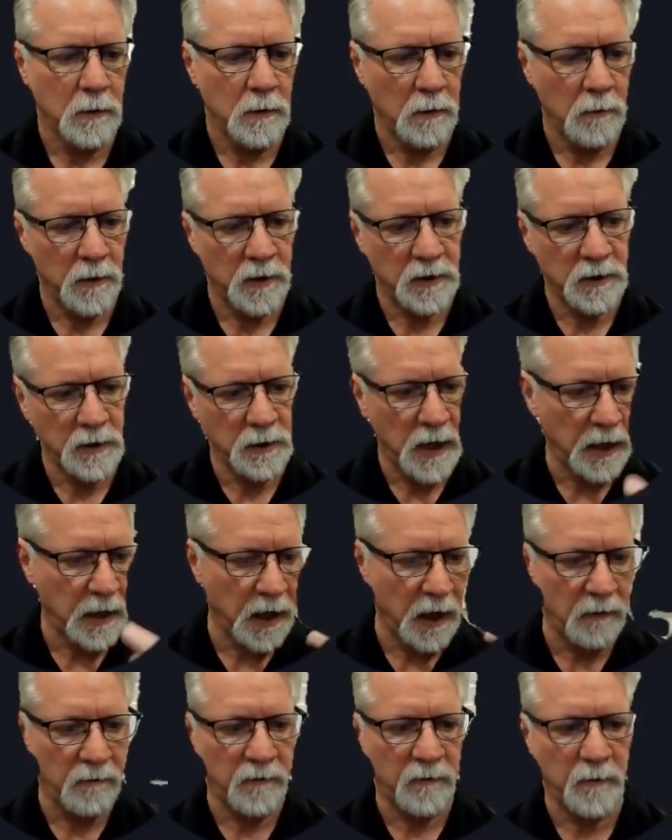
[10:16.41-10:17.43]
we see that
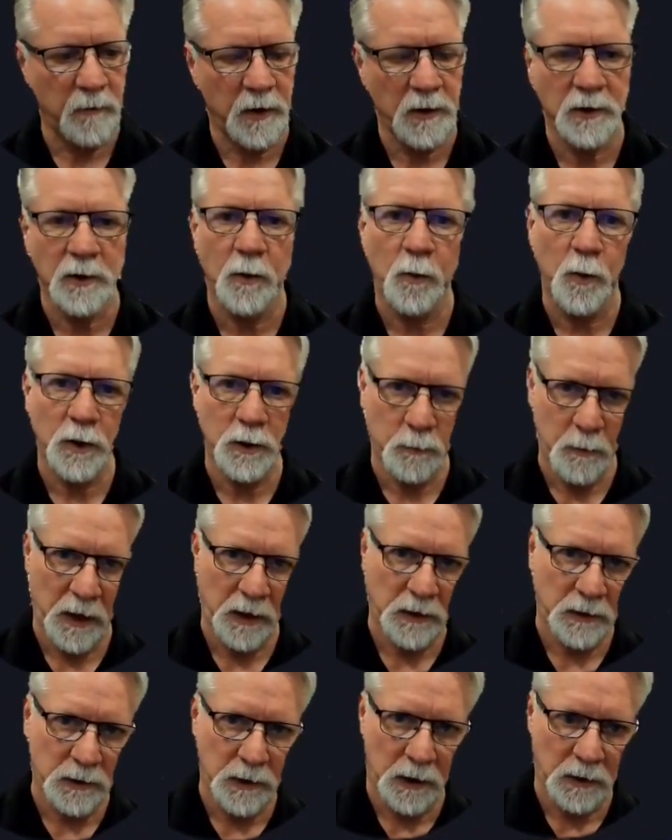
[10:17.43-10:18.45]
kind of information, which
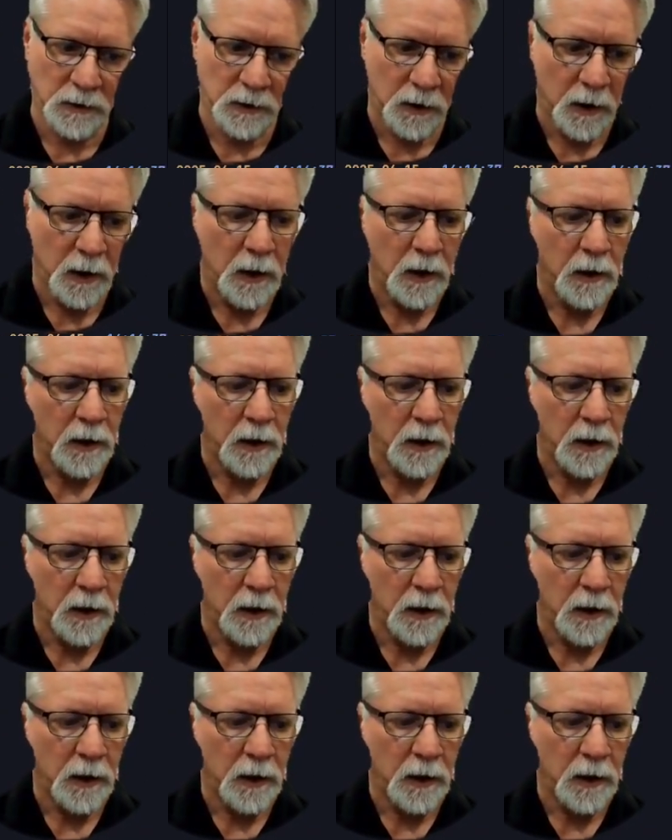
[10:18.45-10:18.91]
makes sense.